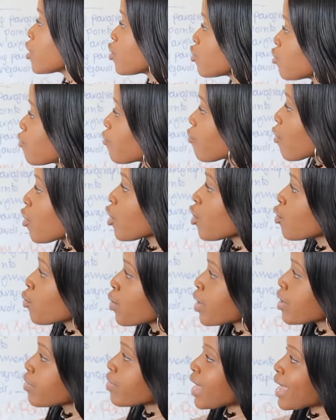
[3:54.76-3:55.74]
You follow
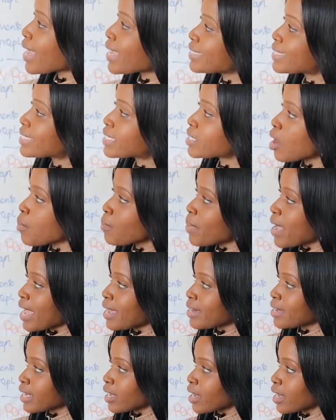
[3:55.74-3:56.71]
with a
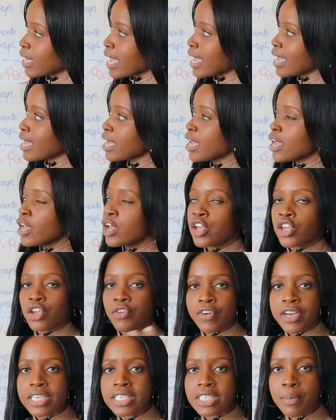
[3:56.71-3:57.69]
subheading, okay?
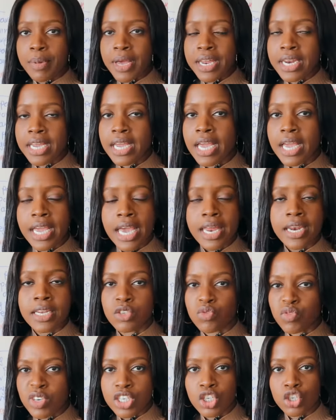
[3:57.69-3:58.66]
Your first subheading, again,
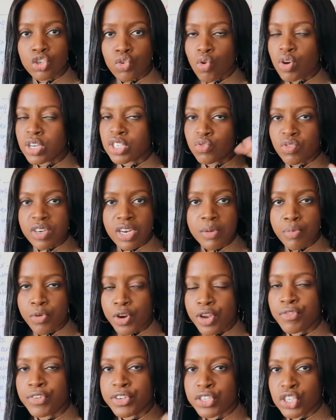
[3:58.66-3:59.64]
it's really short, it's really
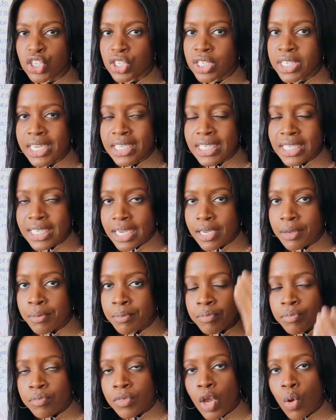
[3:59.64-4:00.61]
brief, it's just hinting
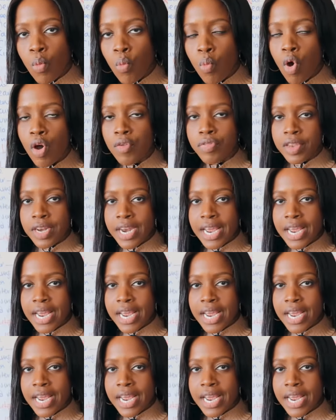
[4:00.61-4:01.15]
what the